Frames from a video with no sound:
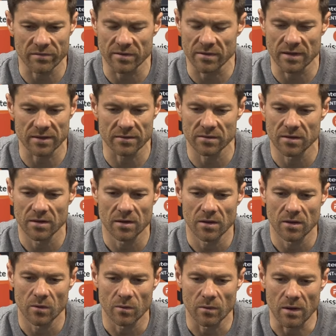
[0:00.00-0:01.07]
I think that
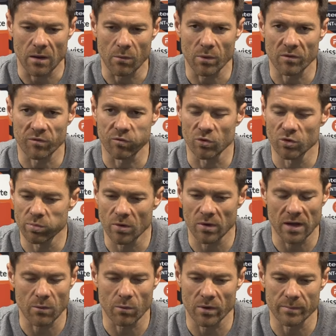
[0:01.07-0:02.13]
our
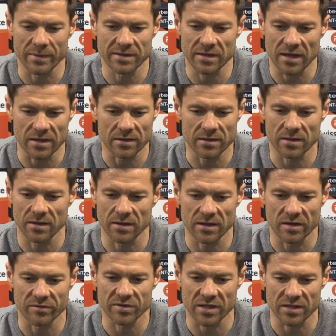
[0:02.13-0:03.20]
football, our mentality,
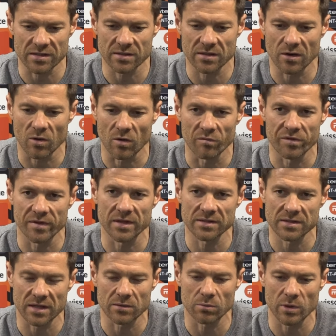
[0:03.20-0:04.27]
gives us the
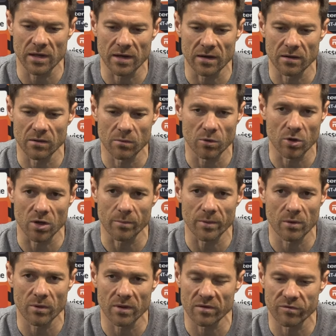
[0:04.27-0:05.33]
confidence that we are gonna
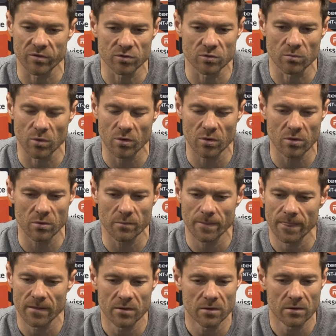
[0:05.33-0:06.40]
be ready for
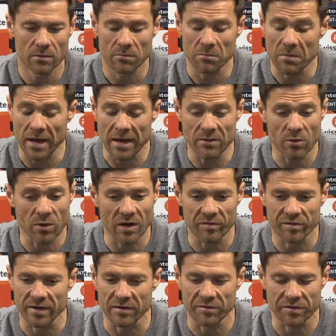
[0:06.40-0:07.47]
tomorrow. I don't
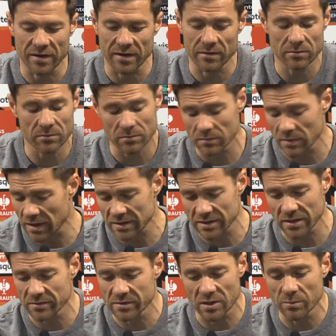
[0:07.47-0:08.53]
have any feeling,
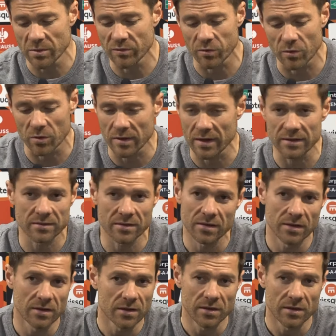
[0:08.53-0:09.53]
as I've said before, that